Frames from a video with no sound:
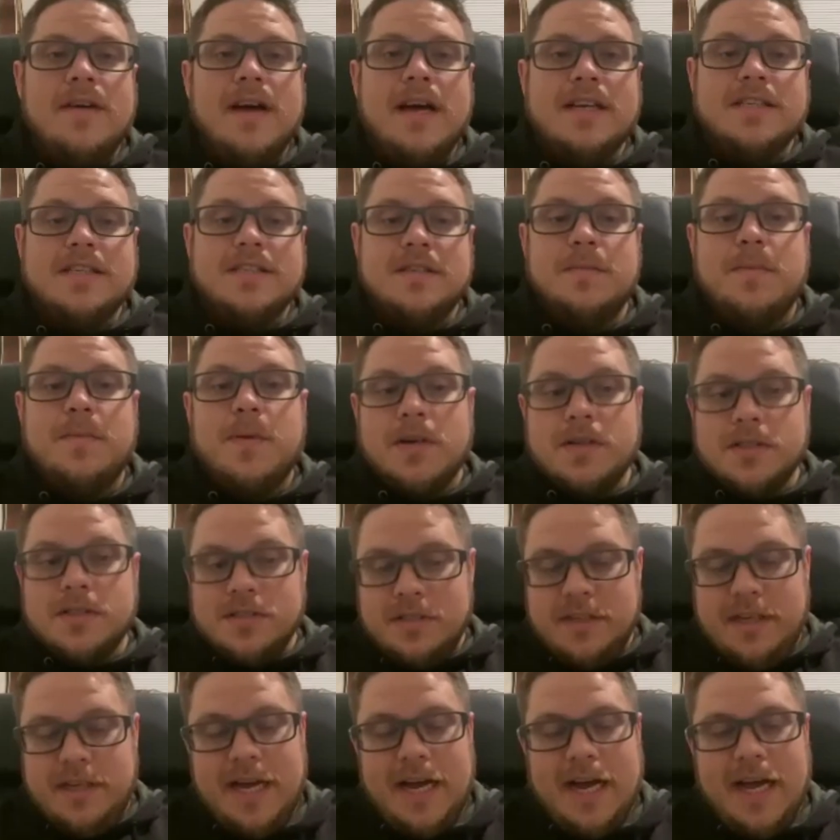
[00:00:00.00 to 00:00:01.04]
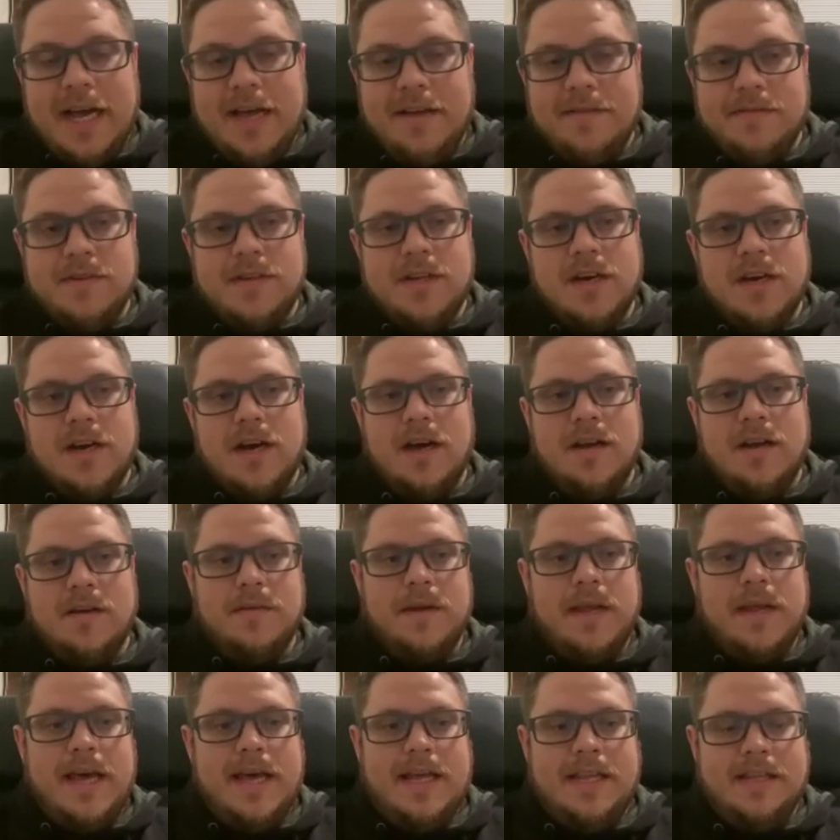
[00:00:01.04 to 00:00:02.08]
have actually personally, I have
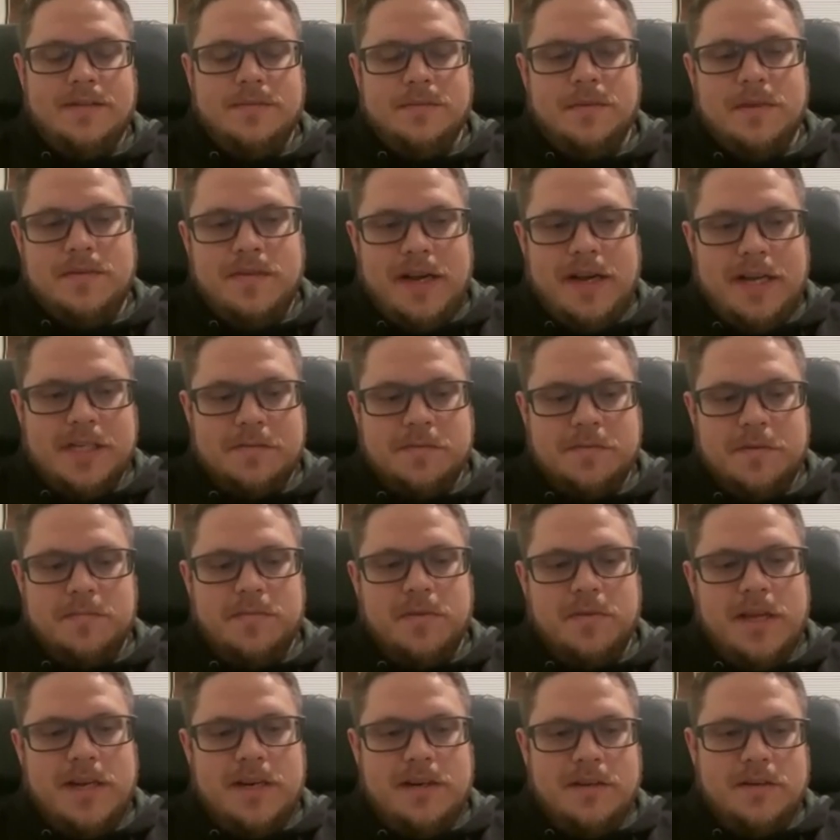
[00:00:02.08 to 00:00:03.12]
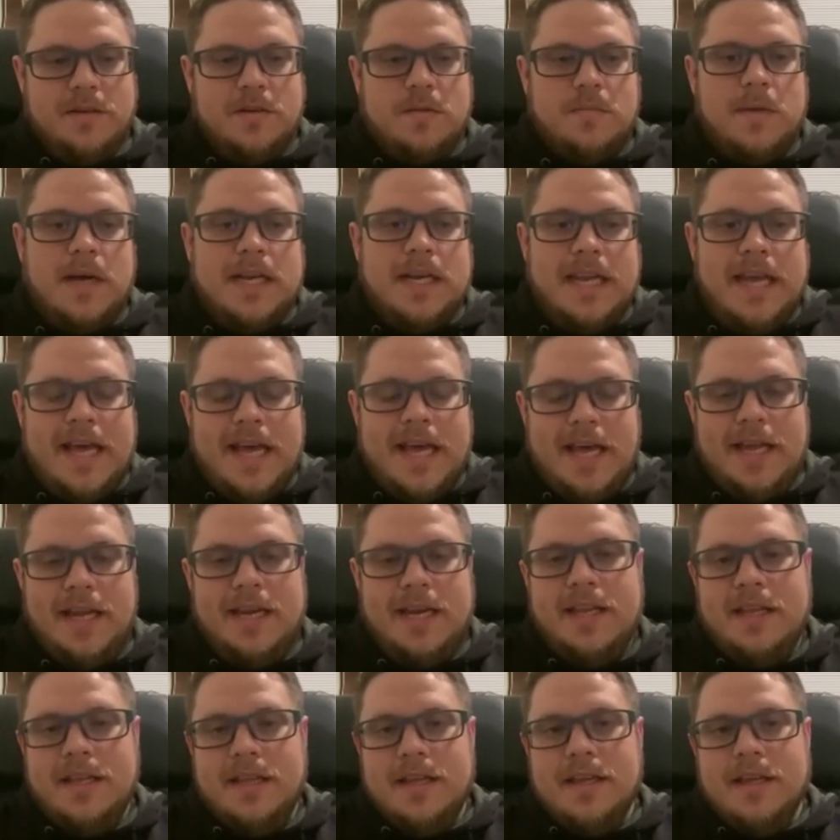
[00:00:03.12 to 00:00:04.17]
not. Dad, we've actually been planning on going. My
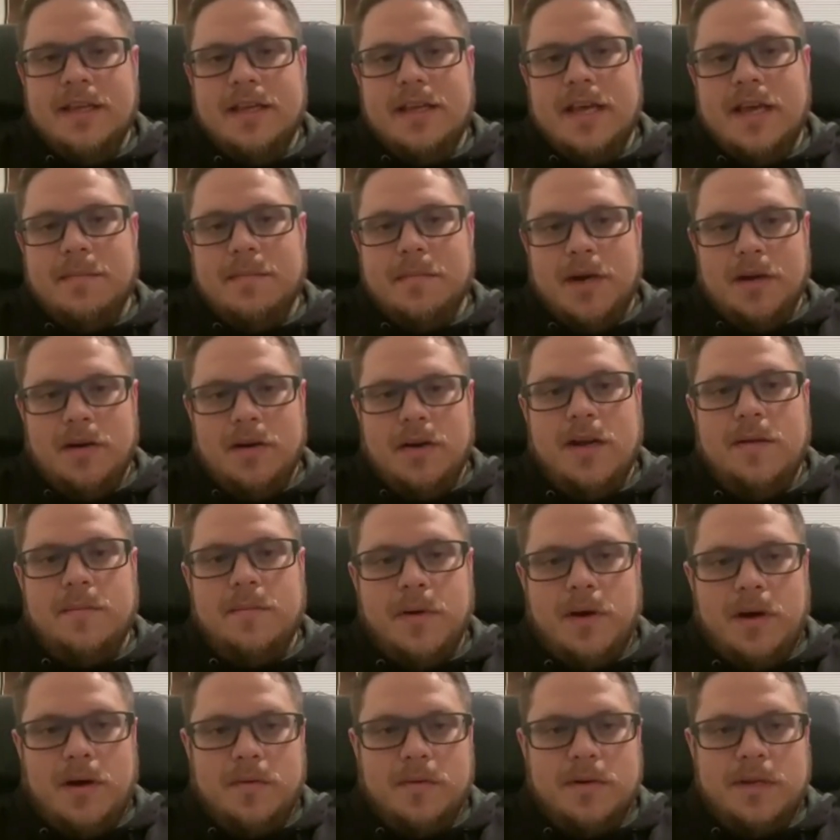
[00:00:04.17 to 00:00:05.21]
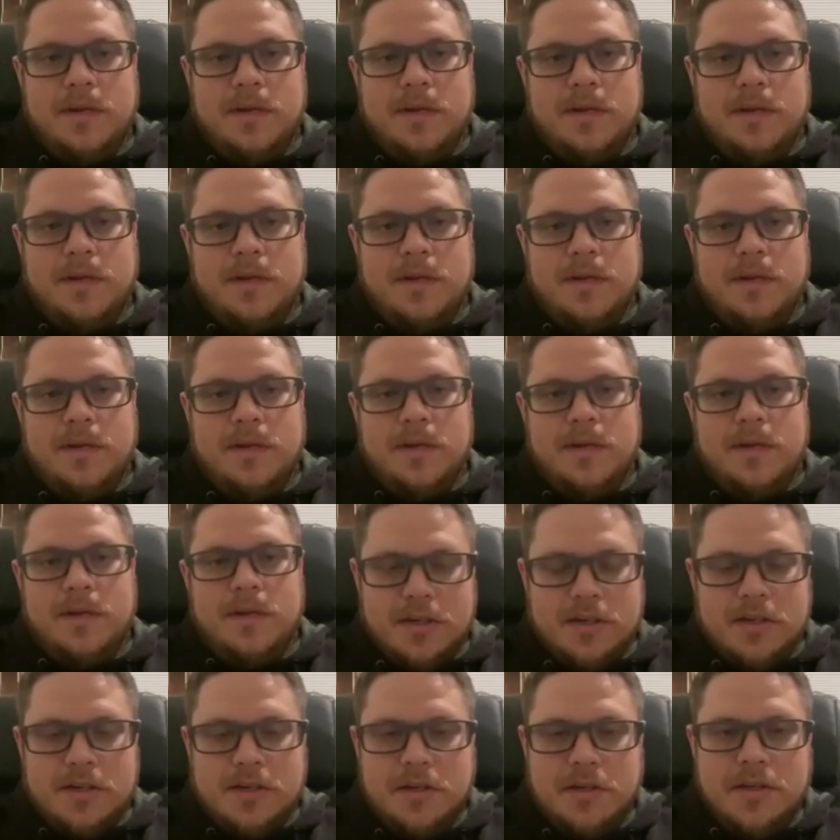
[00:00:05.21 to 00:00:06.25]
dad and my grandpa, when he was
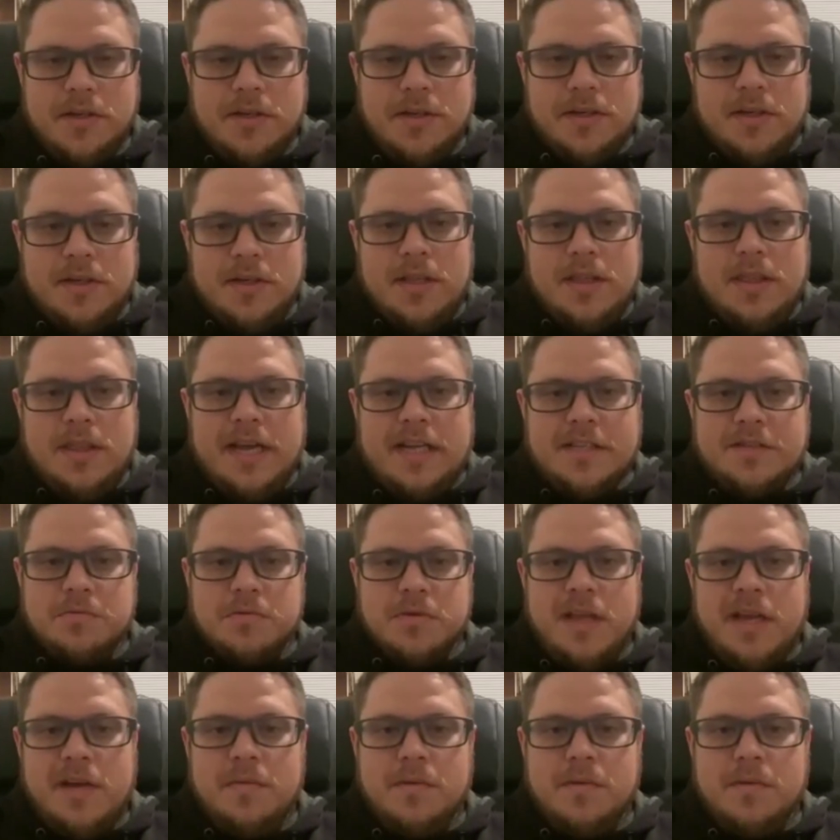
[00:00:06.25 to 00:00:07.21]
younger, that's where